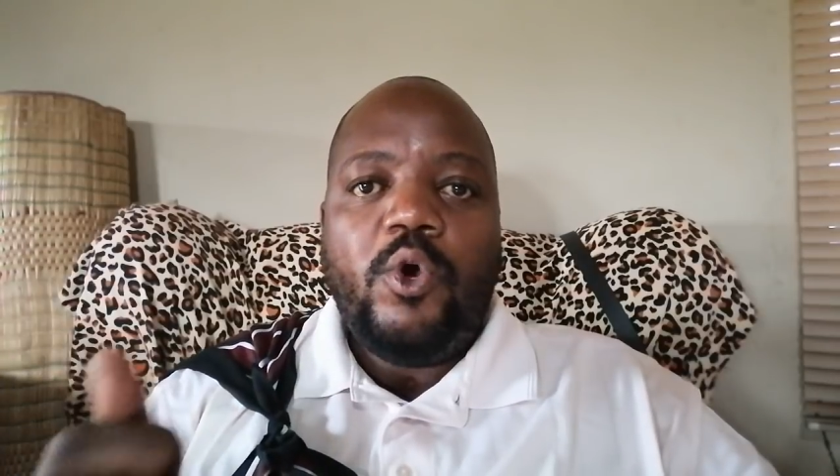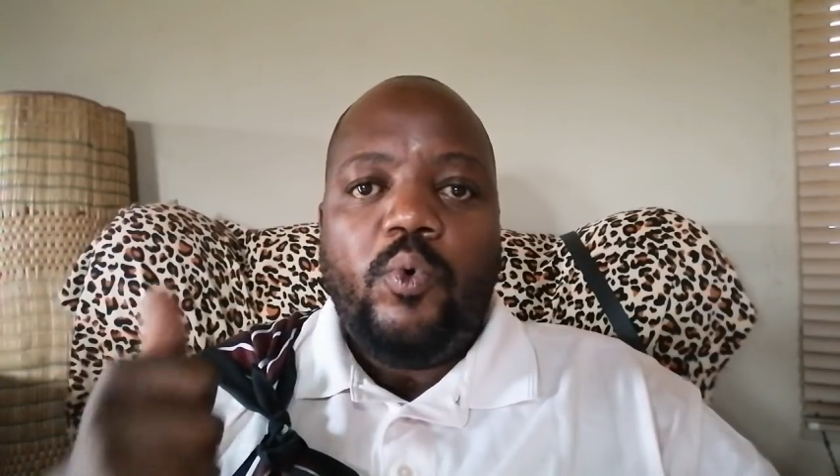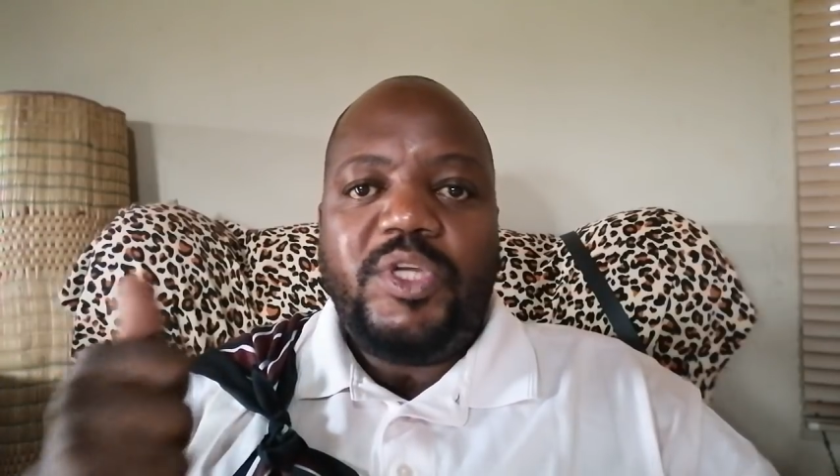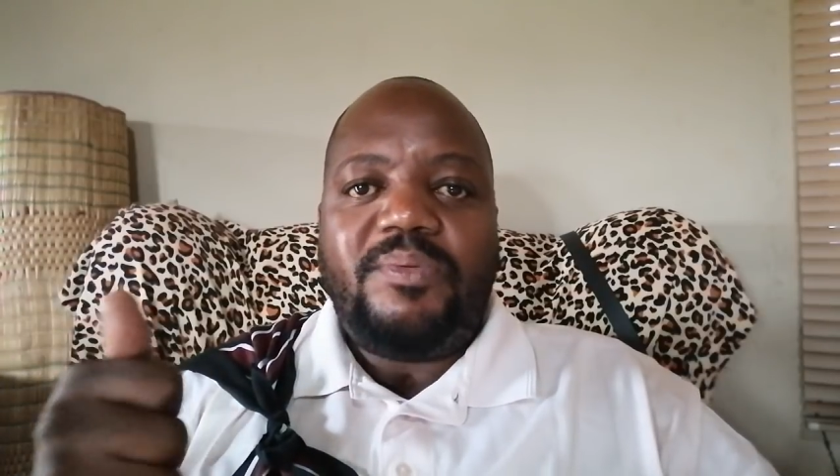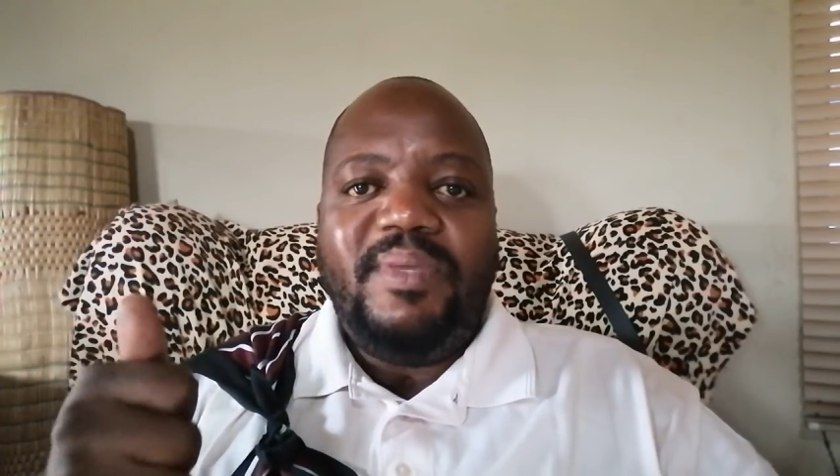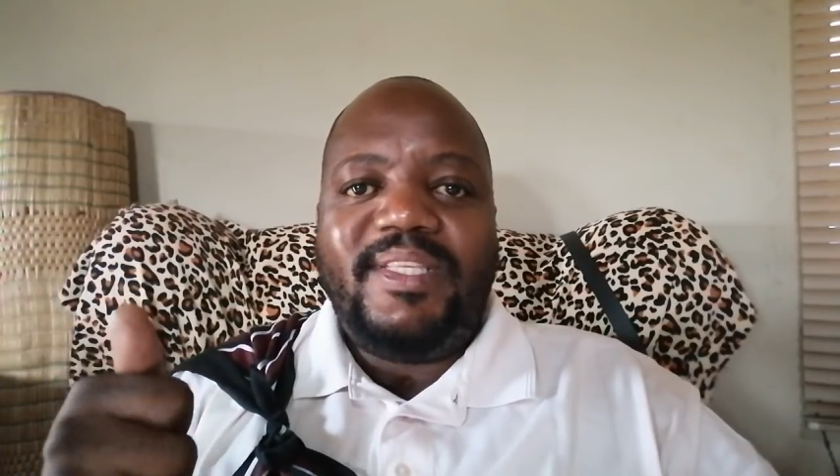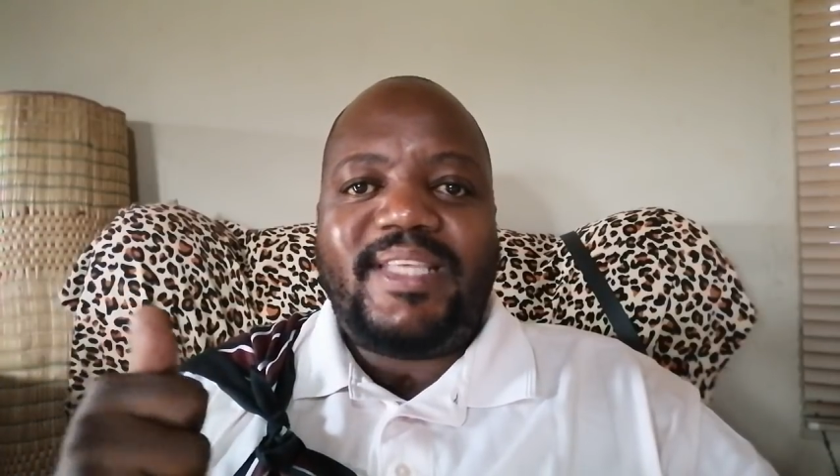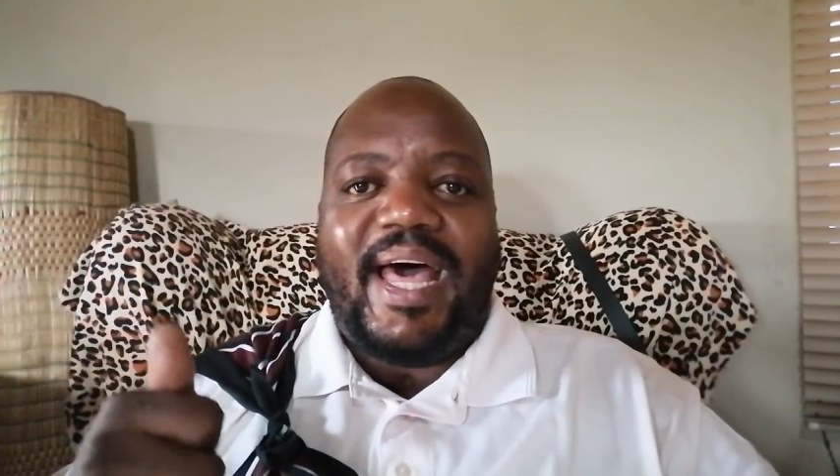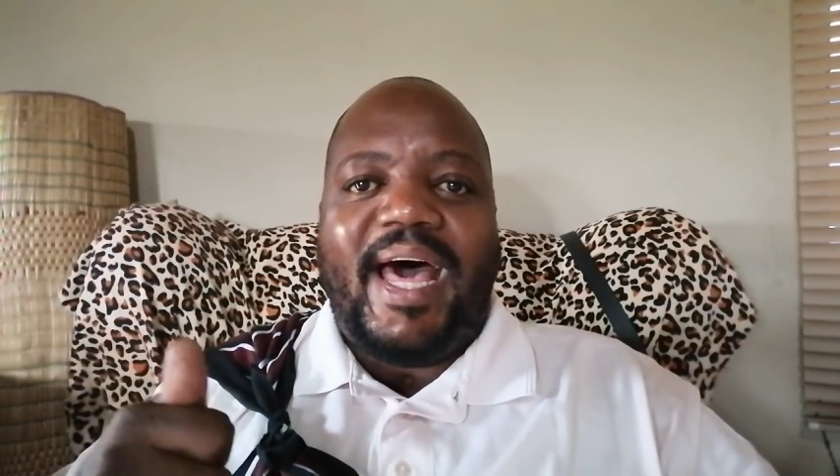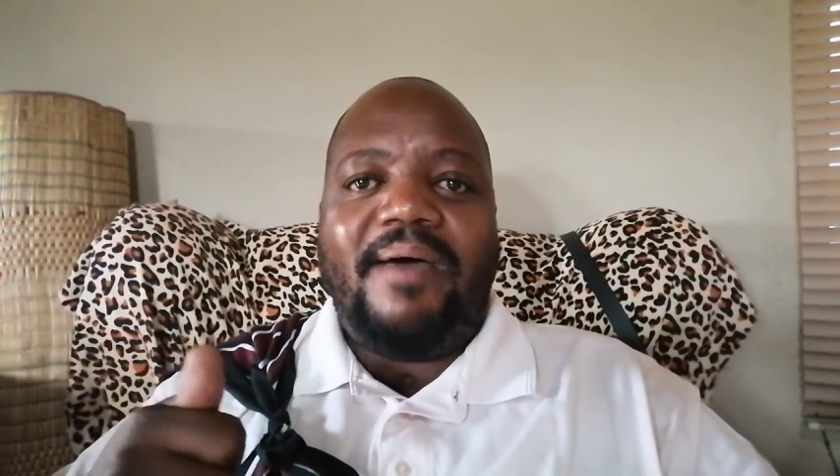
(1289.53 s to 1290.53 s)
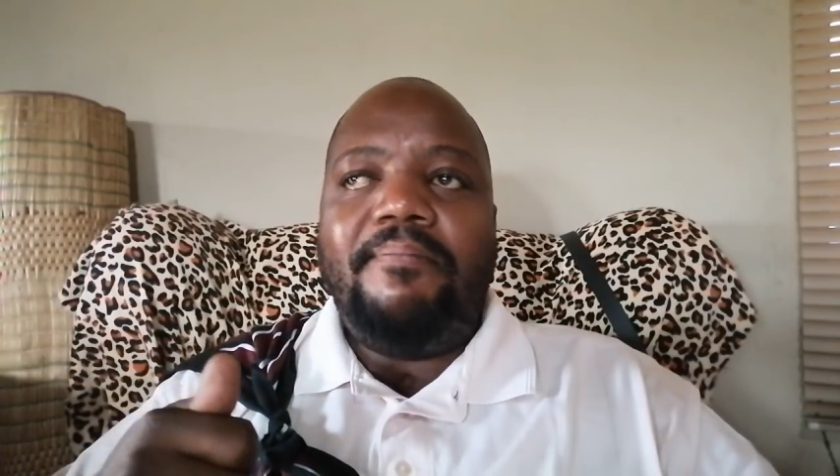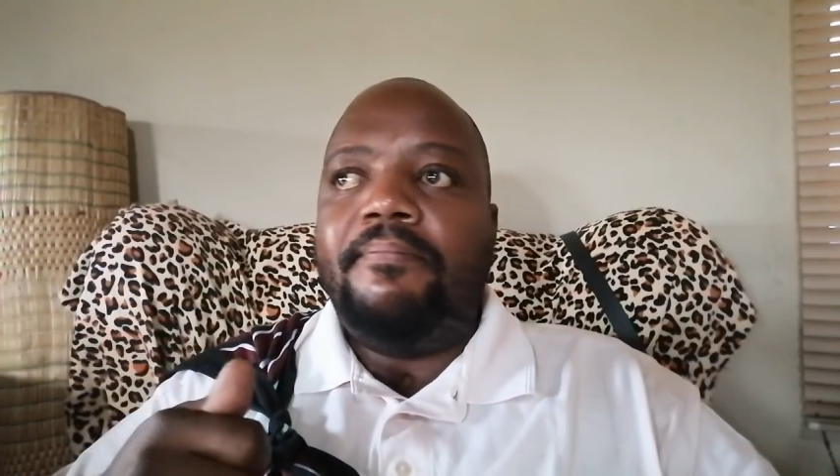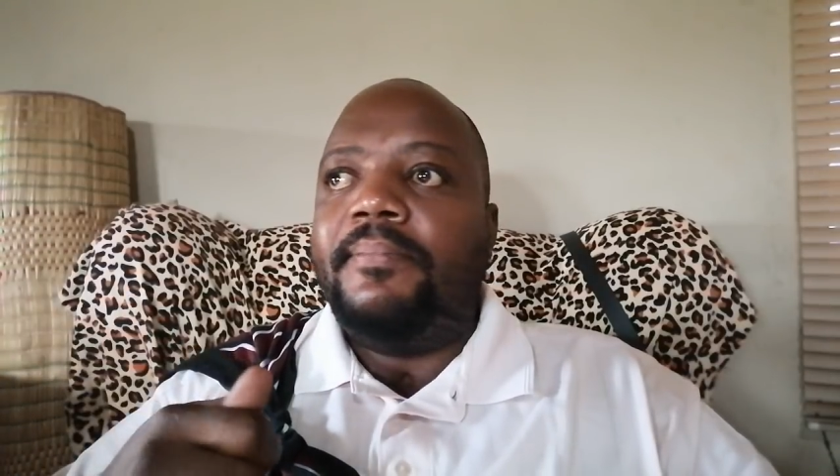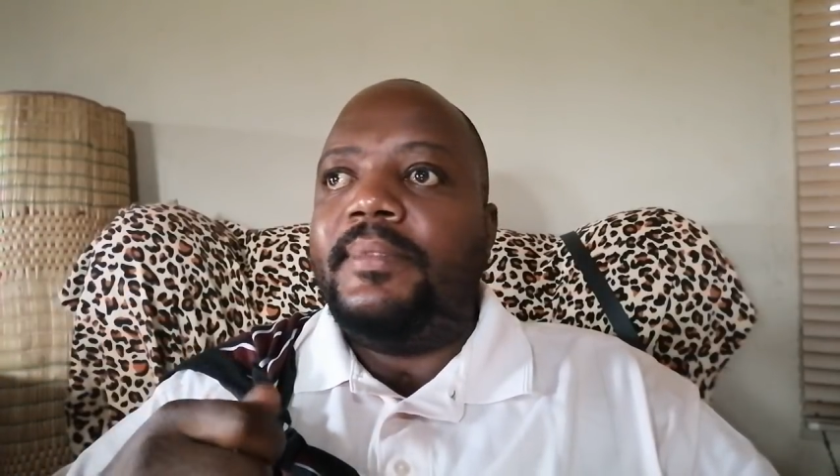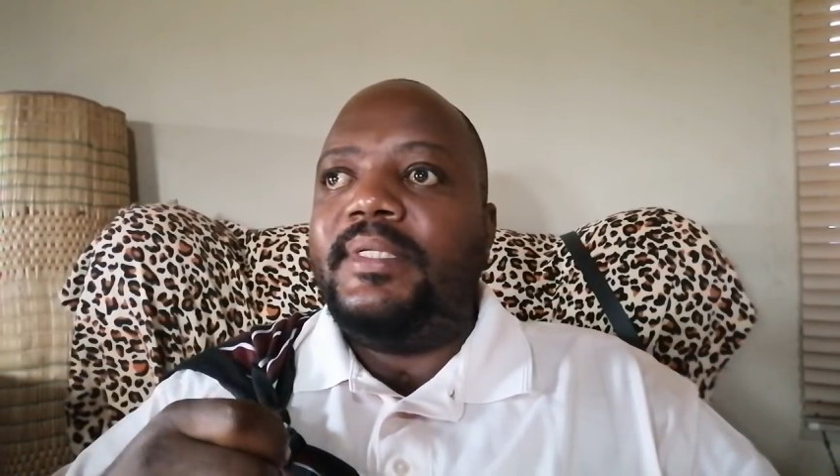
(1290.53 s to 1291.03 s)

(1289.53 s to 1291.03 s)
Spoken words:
which means I'm